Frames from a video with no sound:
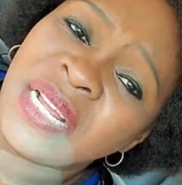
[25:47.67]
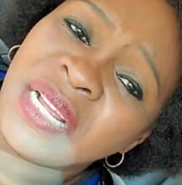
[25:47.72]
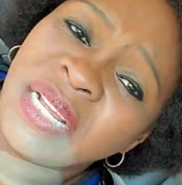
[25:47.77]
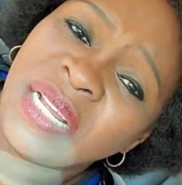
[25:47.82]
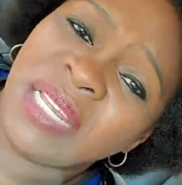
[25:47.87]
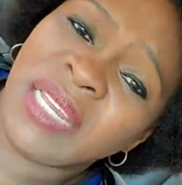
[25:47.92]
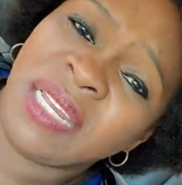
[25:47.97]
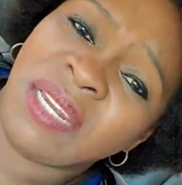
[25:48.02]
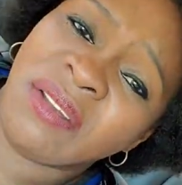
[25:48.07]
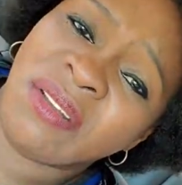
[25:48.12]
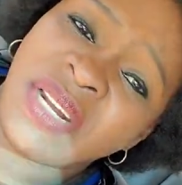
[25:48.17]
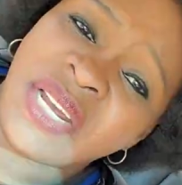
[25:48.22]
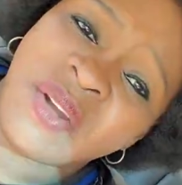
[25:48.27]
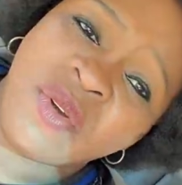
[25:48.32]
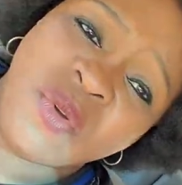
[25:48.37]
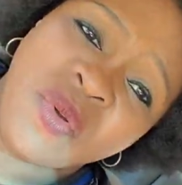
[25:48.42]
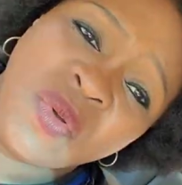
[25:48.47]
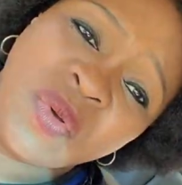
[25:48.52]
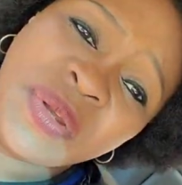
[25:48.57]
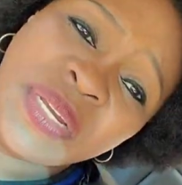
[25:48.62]
The
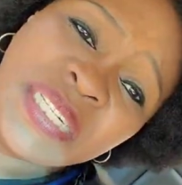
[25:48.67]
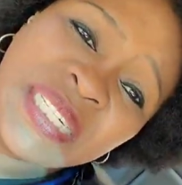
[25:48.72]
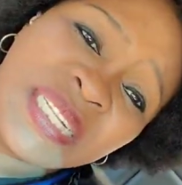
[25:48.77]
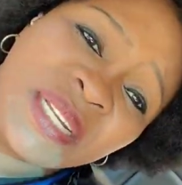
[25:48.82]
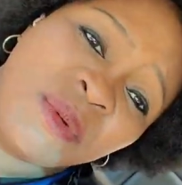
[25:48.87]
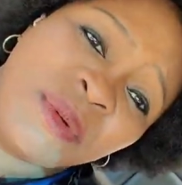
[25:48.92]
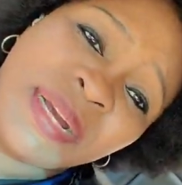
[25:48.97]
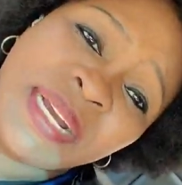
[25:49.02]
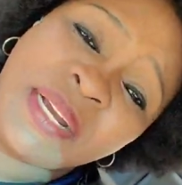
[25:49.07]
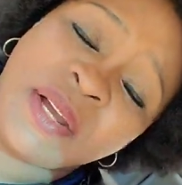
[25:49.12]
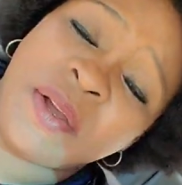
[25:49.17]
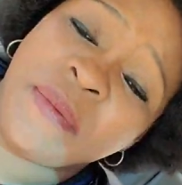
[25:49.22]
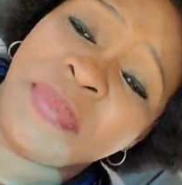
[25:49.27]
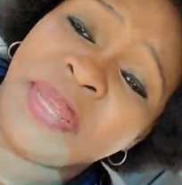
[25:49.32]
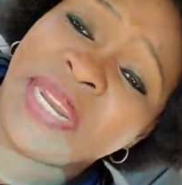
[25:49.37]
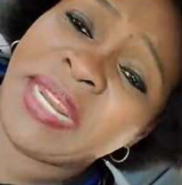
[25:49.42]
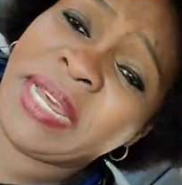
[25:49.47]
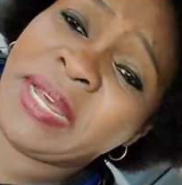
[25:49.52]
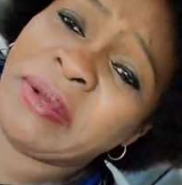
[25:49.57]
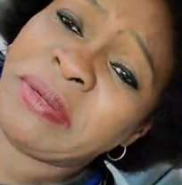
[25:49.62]
glue is the one
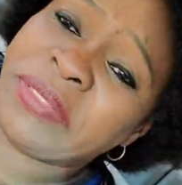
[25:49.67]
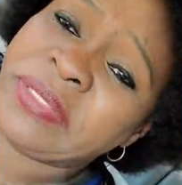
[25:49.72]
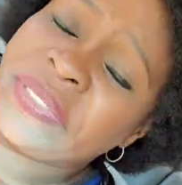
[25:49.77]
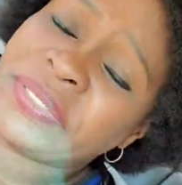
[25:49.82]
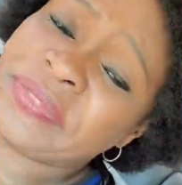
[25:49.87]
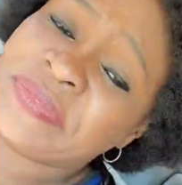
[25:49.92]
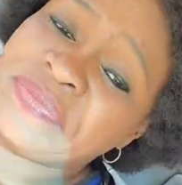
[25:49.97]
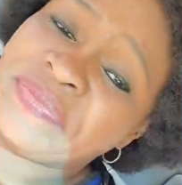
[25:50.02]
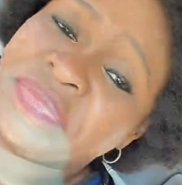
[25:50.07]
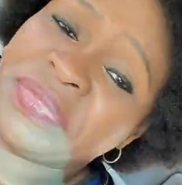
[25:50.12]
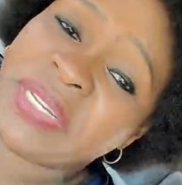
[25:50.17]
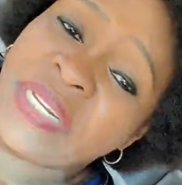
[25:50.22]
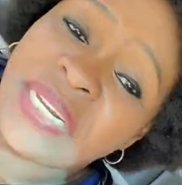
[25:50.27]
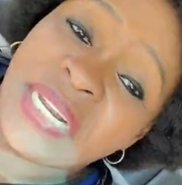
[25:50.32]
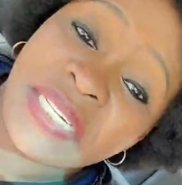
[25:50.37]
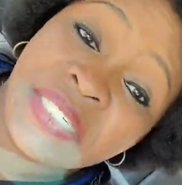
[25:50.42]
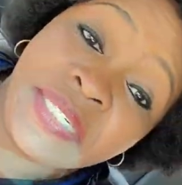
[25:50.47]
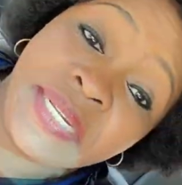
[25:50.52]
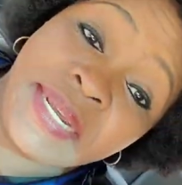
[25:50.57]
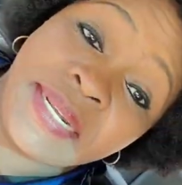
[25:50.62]
coming out.
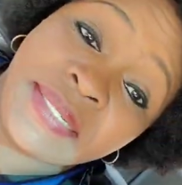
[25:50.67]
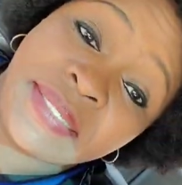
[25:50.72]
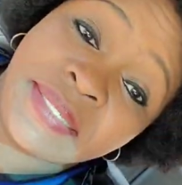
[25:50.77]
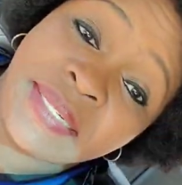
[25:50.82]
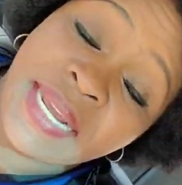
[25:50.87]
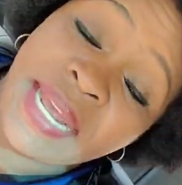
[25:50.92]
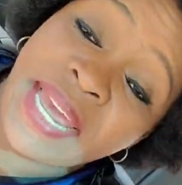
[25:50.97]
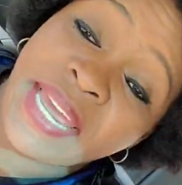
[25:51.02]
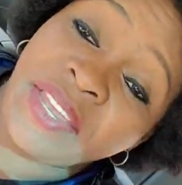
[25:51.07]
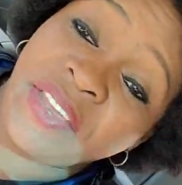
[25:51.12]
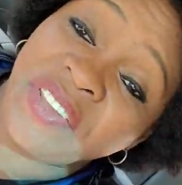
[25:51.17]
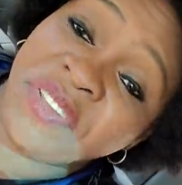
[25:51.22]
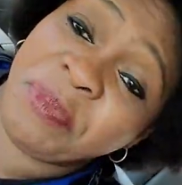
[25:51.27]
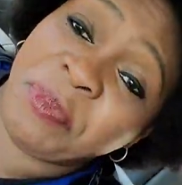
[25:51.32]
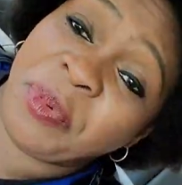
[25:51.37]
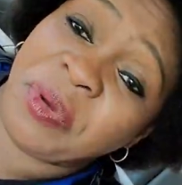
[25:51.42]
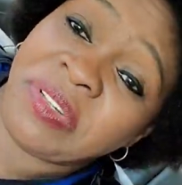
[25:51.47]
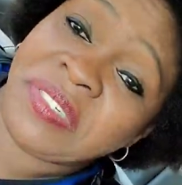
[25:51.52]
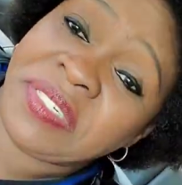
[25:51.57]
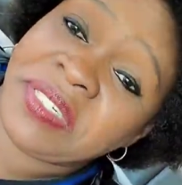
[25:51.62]
The sun. I just
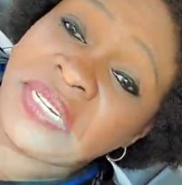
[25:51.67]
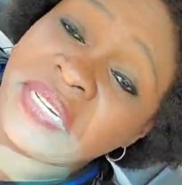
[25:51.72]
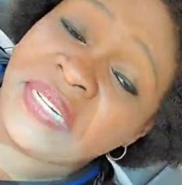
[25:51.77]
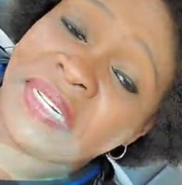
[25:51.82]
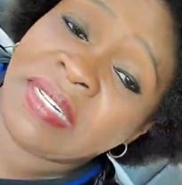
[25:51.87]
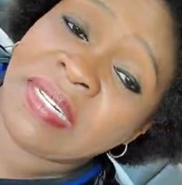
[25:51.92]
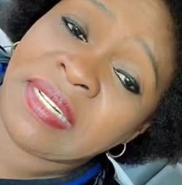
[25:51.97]
paused it.